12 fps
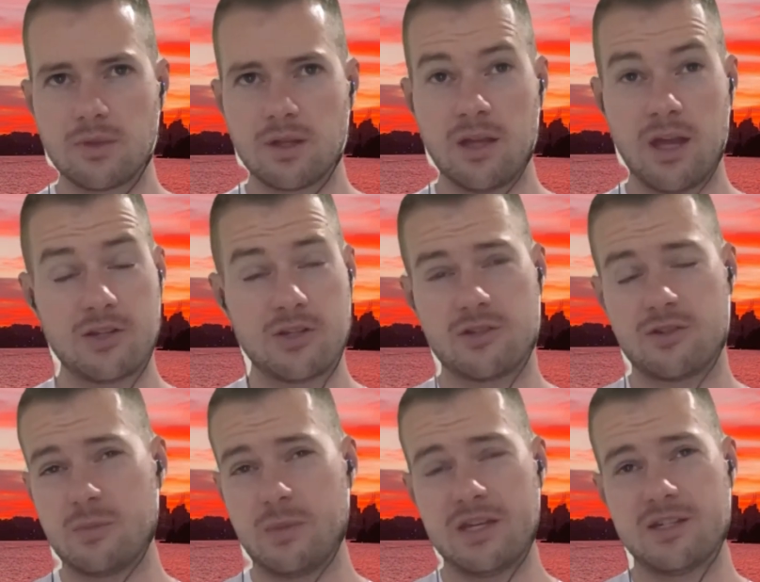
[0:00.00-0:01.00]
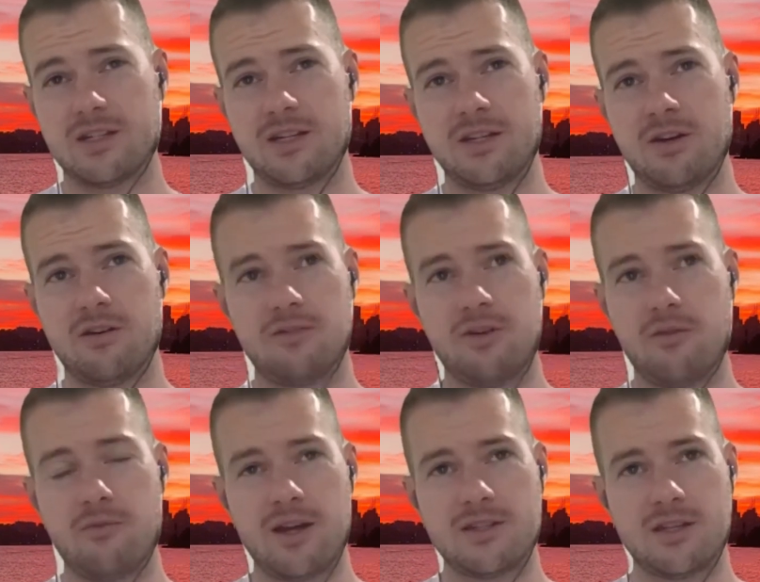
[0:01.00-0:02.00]
yeah, just just basically not not
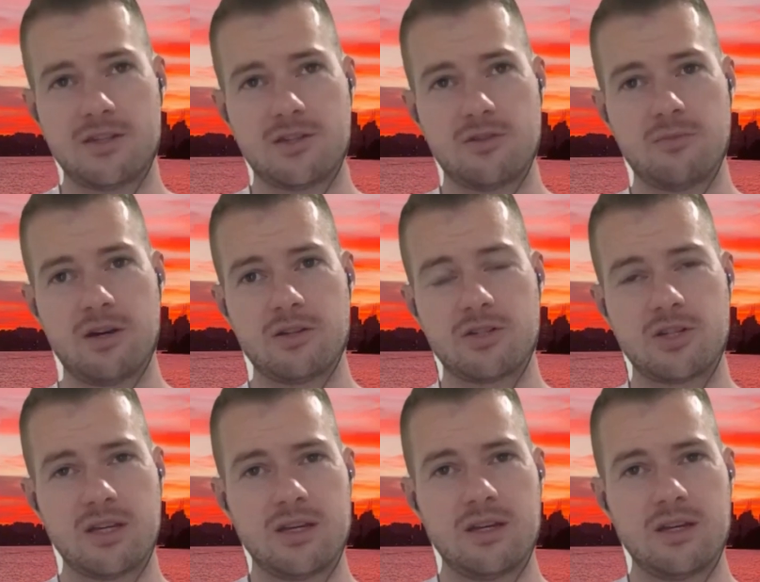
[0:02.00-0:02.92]
writing too much,